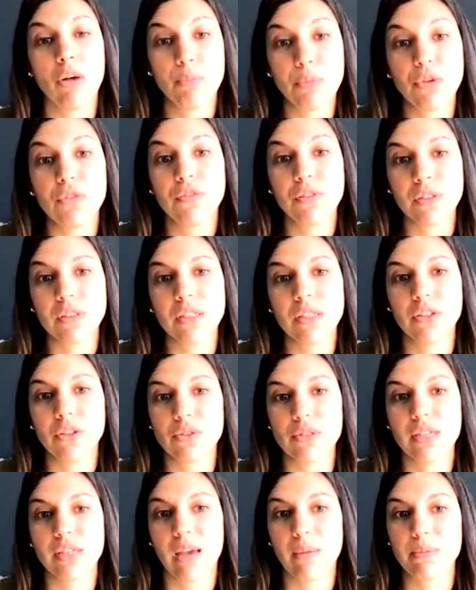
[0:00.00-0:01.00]
you fill in
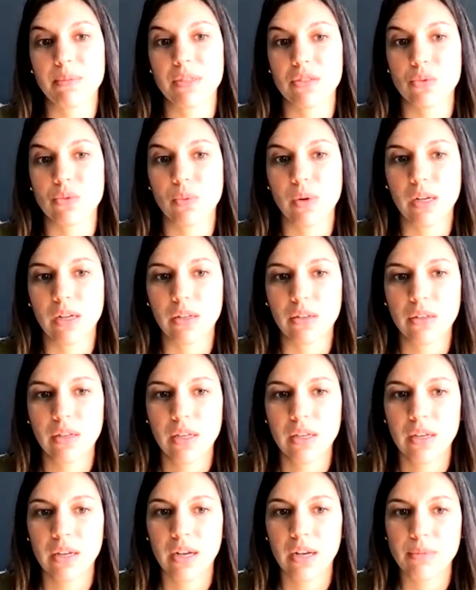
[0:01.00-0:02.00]
those gaps as well.
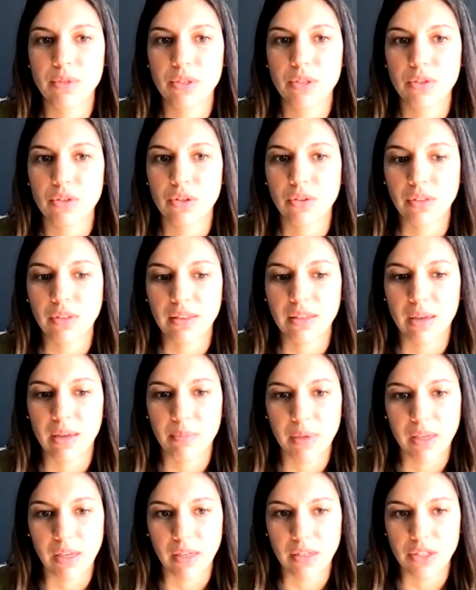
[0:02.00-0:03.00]
So don't let that
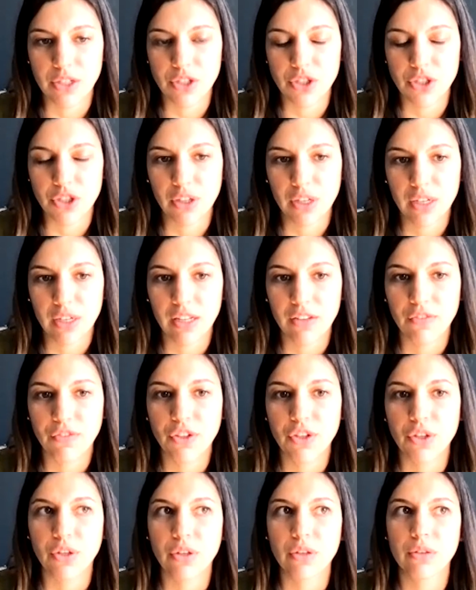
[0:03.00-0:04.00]
be a deterrent if
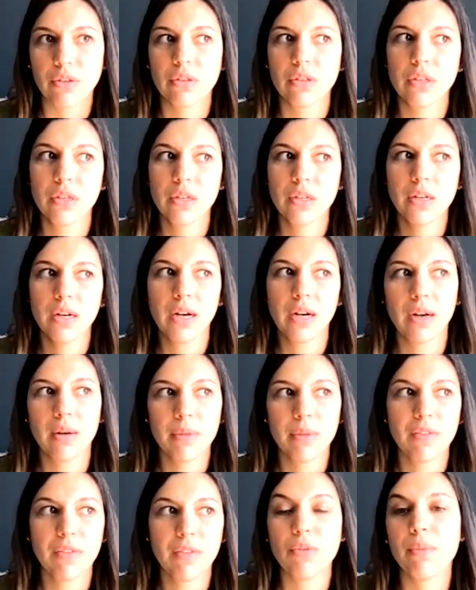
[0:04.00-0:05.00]
you
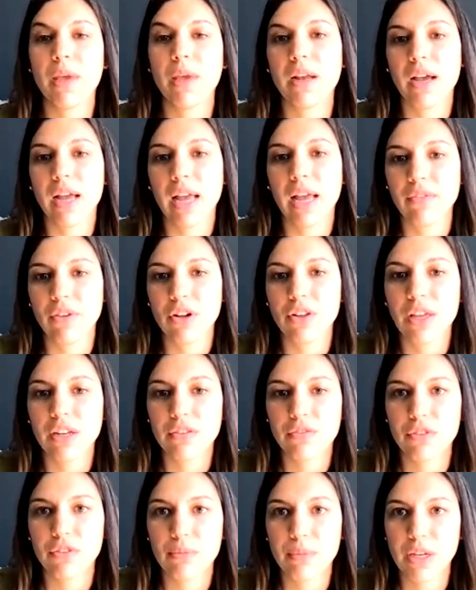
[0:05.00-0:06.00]
may not have all
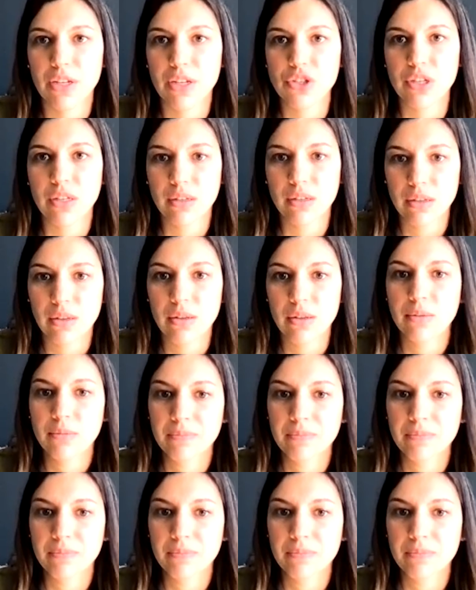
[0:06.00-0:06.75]
that information.